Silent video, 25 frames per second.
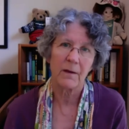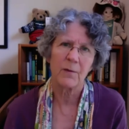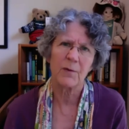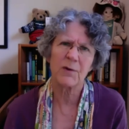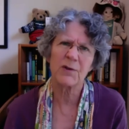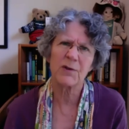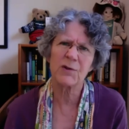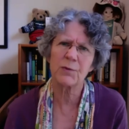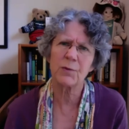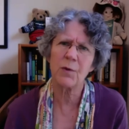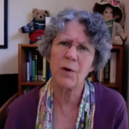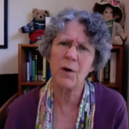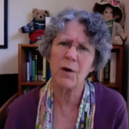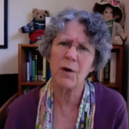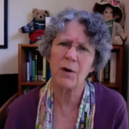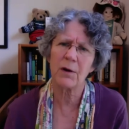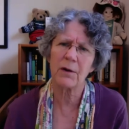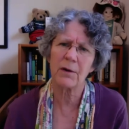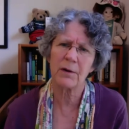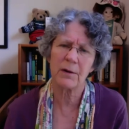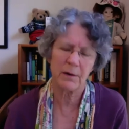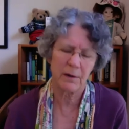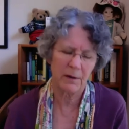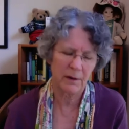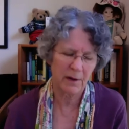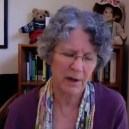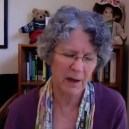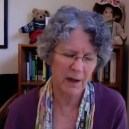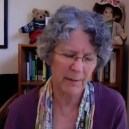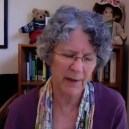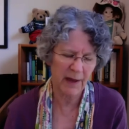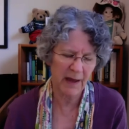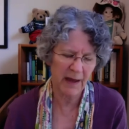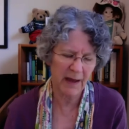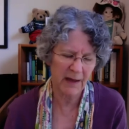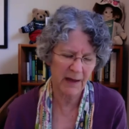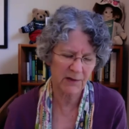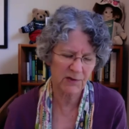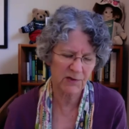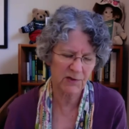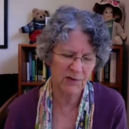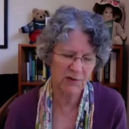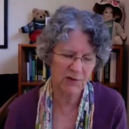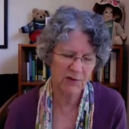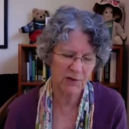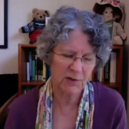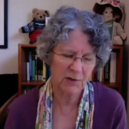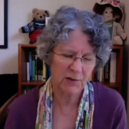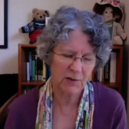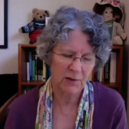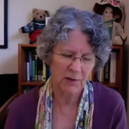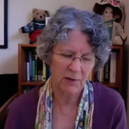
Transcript: What's wrong? Emma asked.